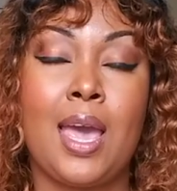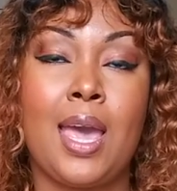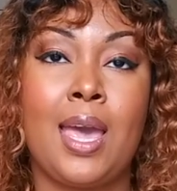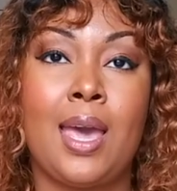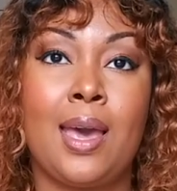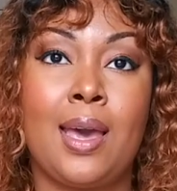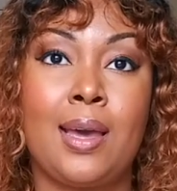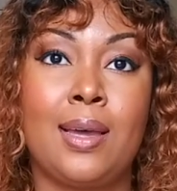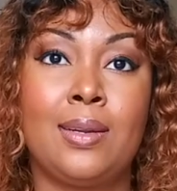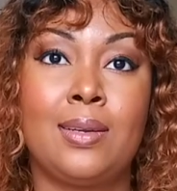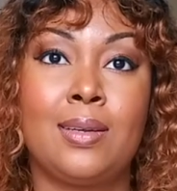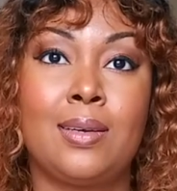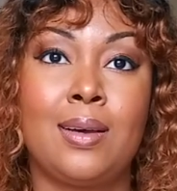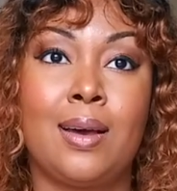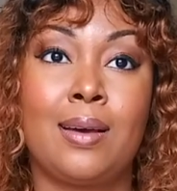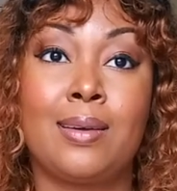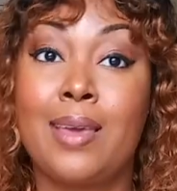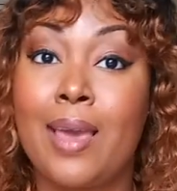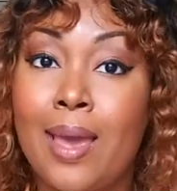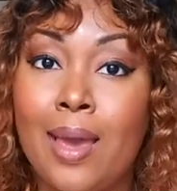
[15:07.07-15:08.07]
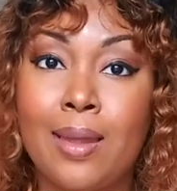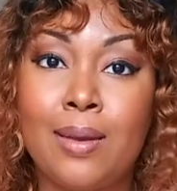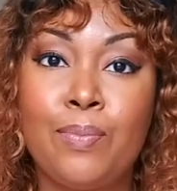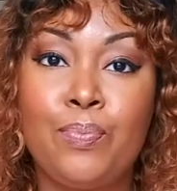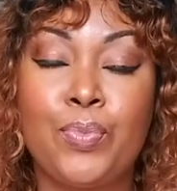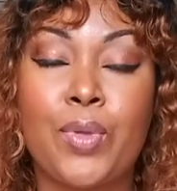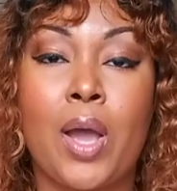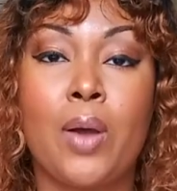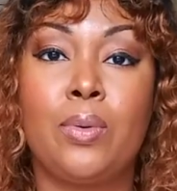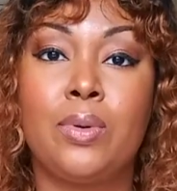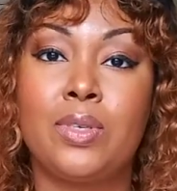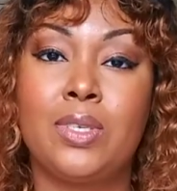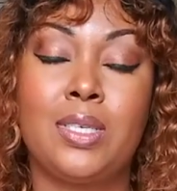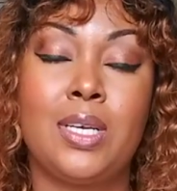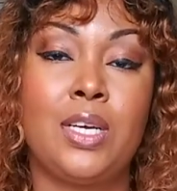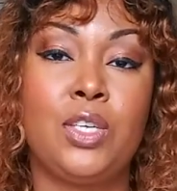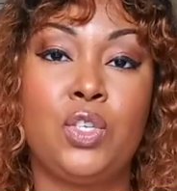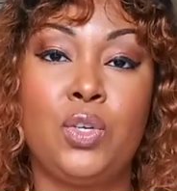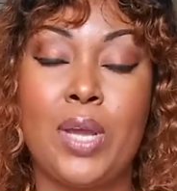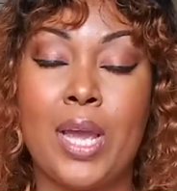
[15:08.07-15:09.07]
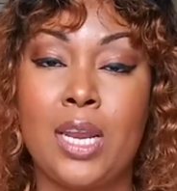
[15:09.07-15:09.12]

And again, I will say to